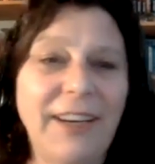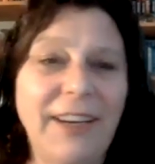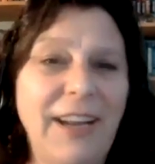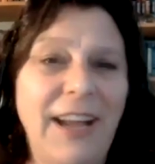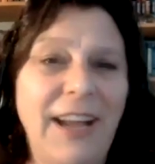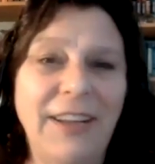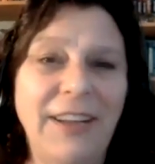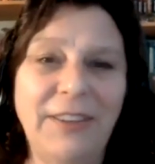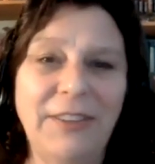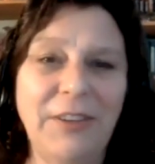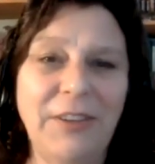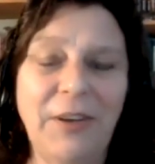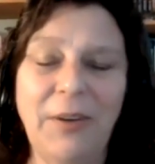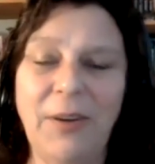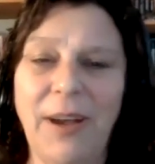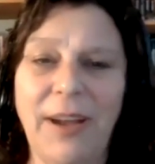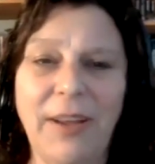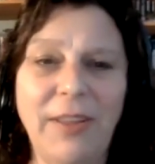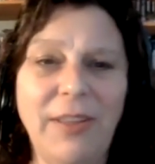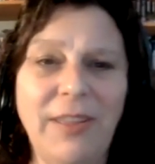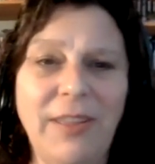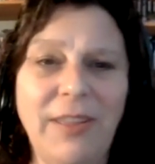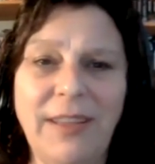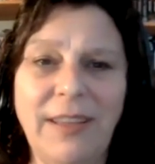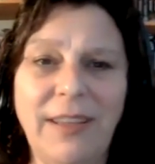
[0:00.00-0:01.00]
I don't know. I
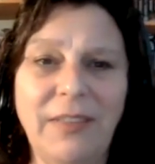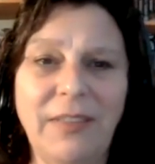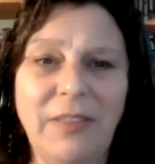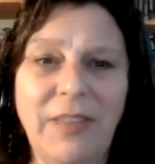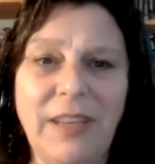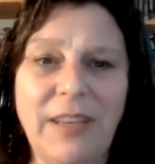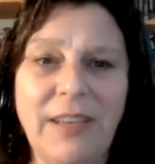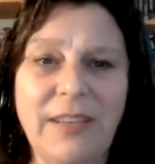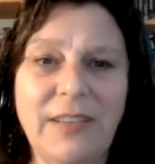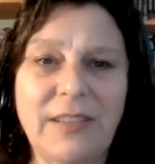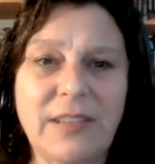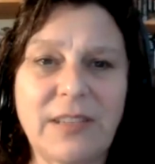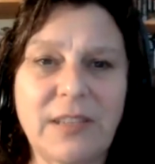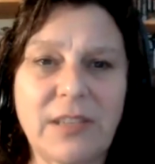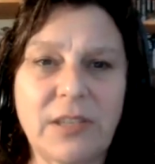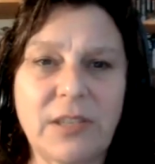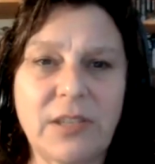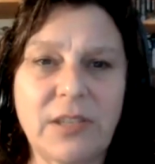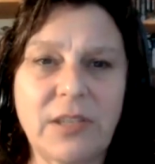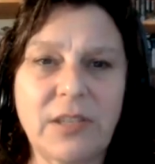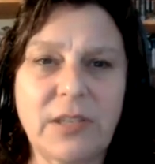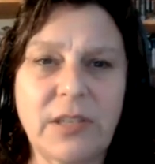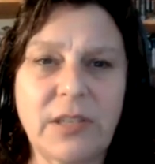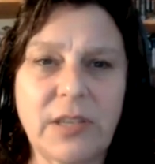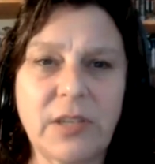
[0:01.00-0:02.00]
think that it's
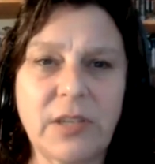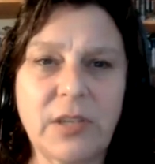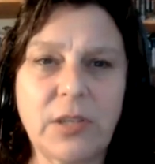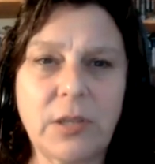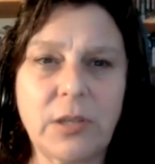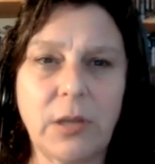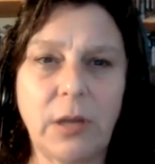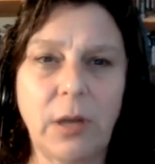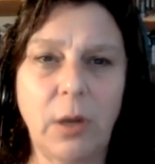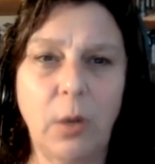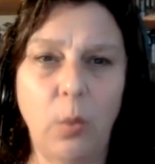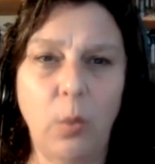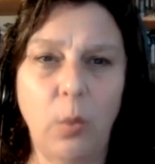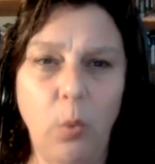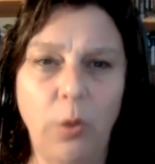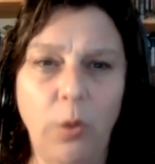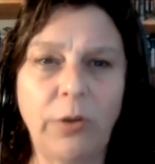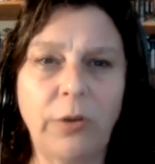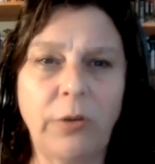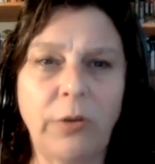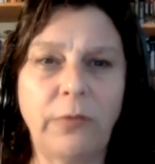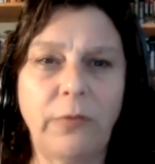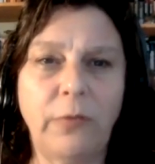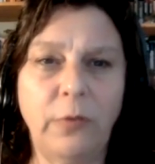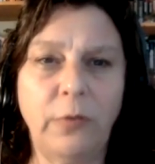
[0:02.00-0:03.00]
just such a
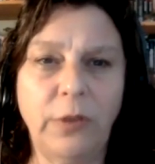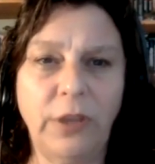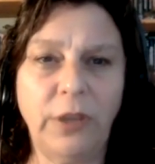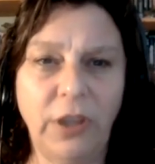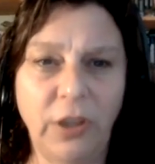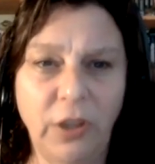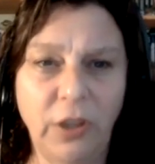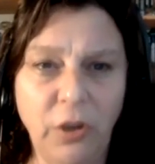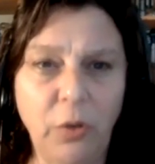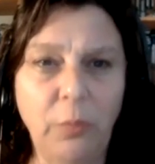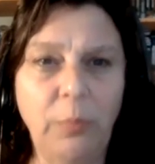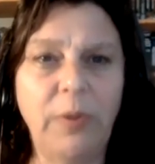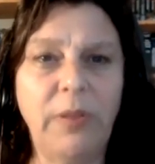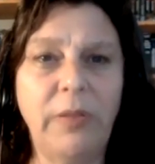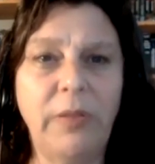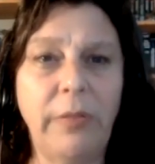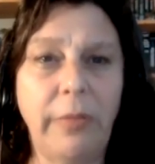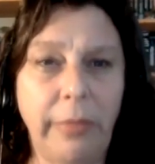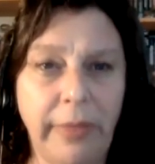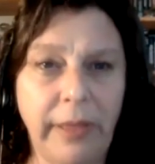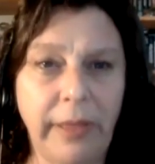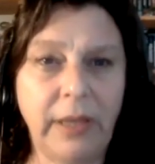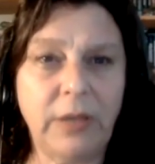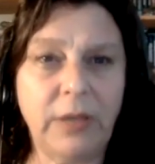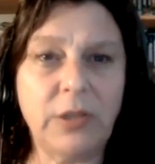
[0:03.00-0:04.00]
wonderful human
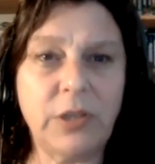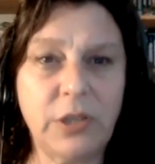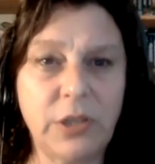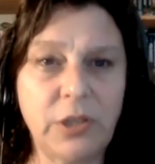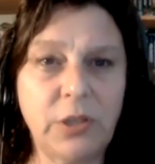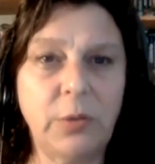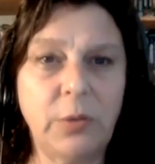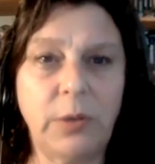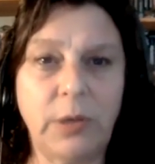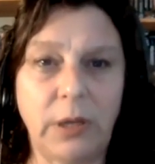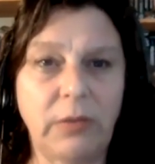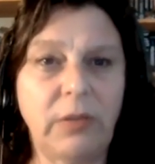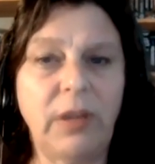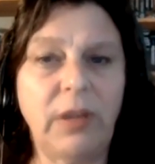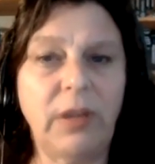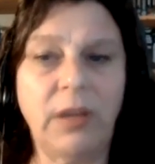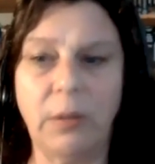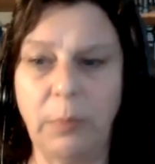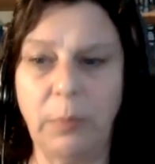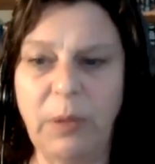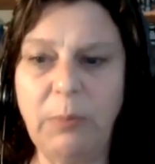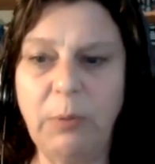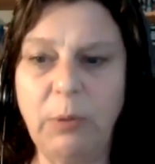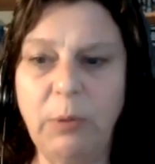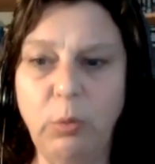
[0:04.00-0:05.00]
thing to do. And I think
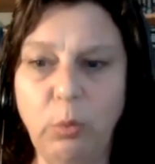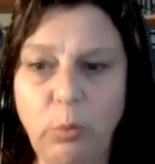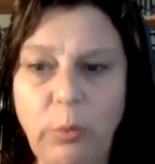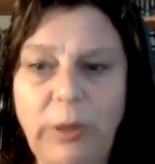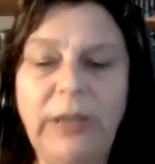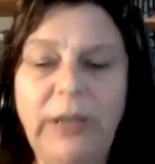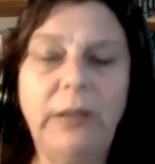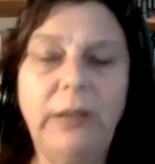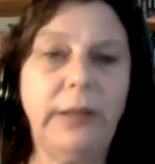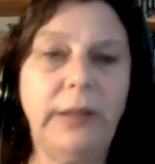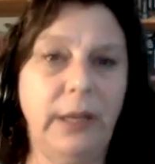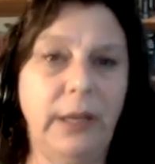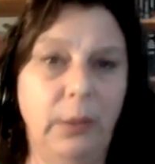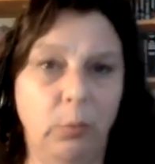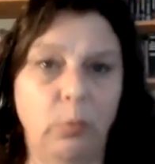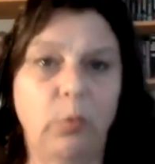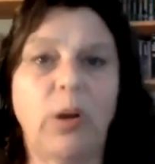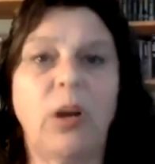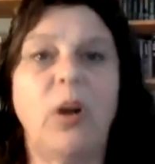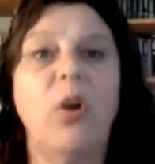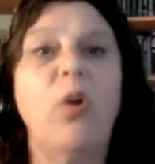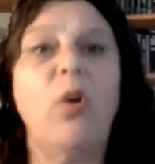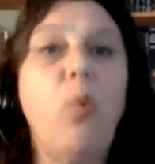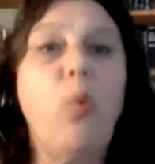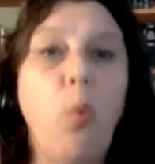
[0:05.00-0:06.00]
people really
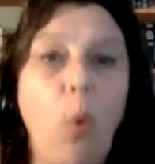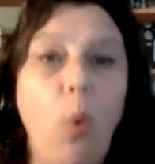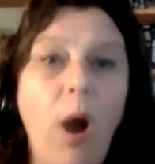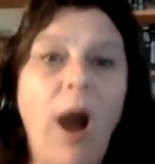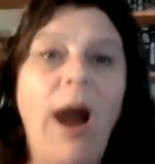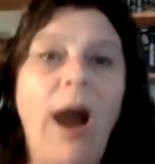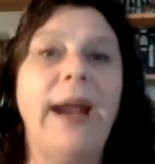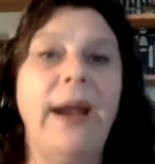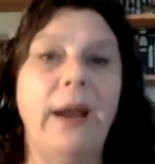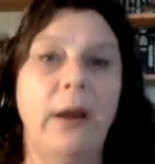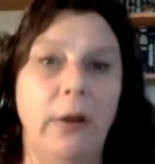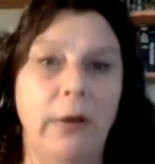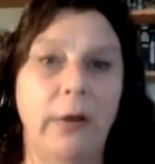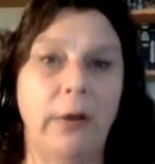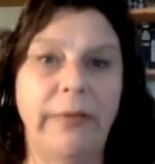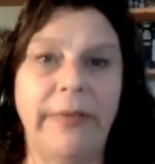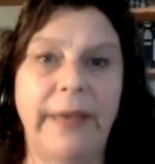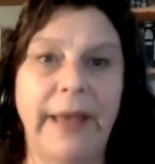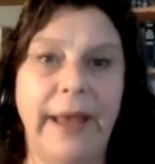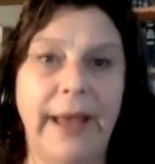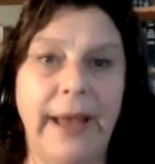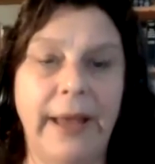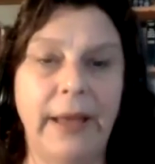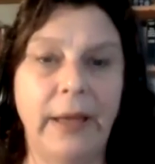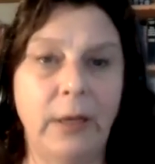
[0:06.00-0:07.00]
require
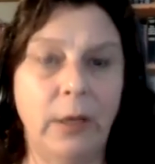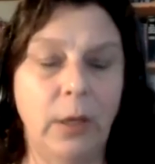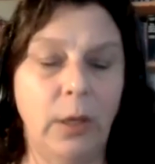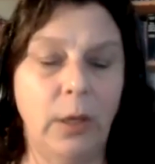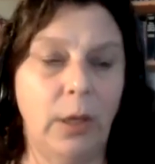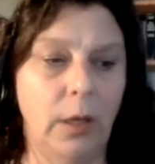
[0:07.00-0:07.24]
that